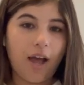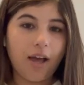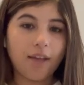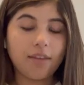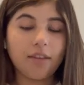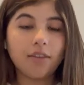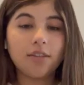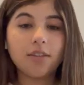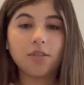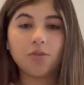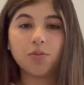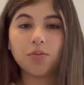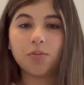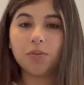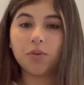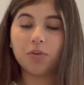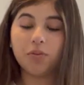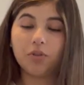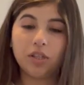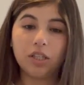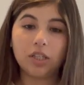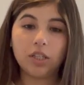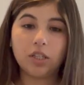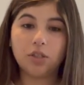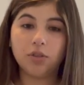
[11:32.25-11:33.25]
I thought this would be
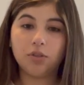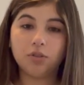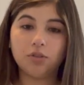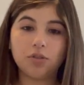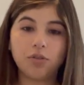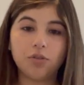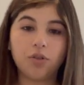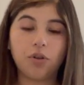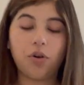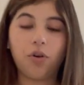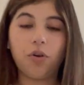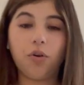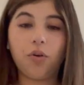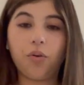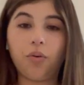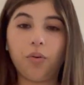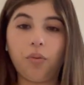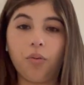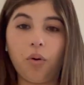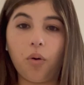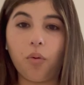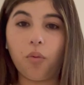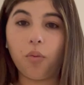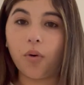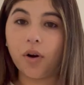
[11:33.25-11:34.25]
really cute to
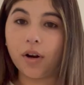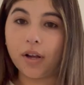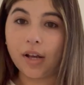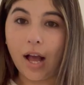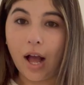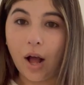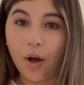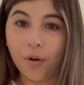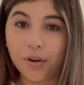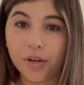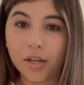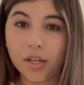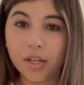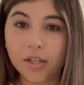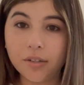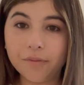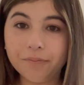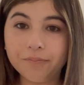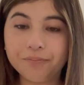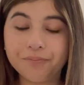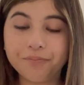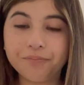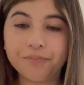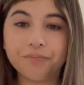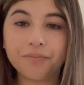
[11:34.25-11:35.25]
go work out in,
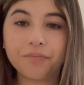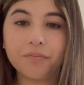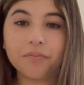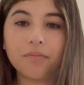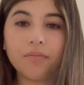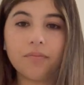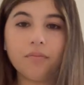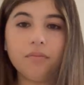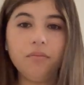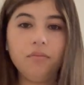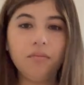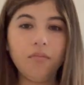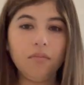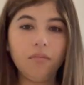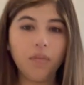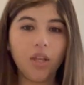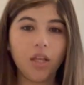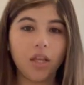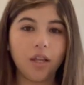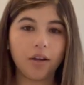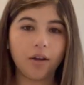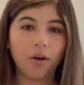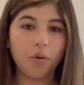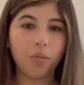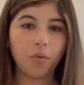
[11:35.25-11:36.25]

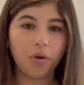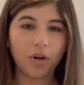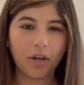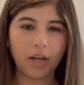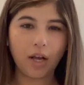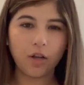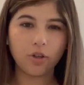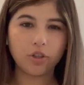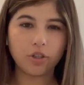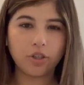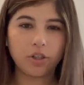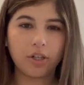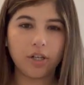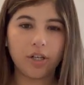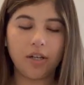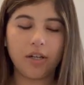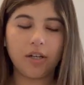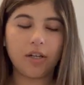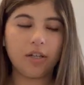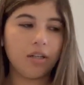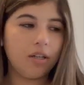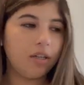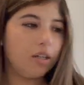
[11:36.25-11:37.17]
like a workout shirt.